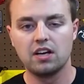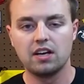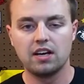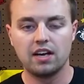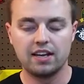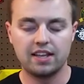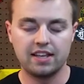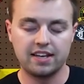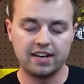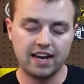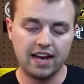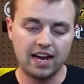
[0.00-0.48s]

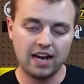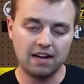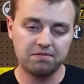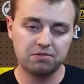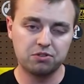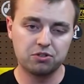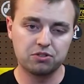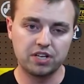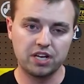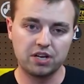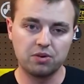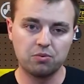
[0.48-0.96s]
And then
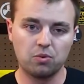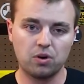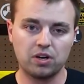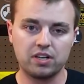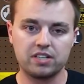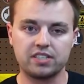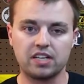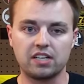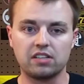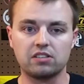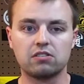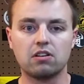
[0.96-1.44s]
after day 1
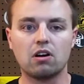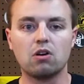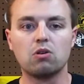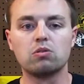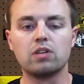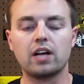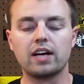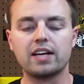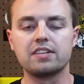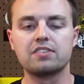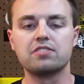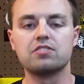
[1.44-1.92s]
is a low
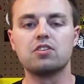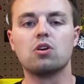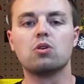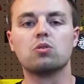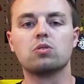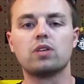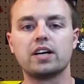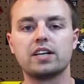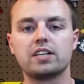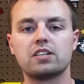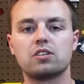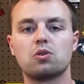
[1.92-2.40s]
light, no
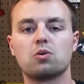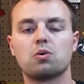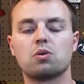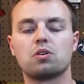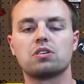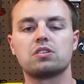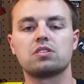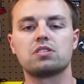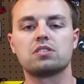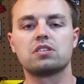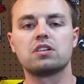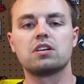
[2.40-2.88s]
light
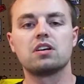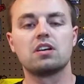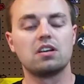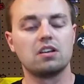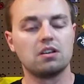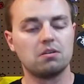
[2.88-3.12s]
course.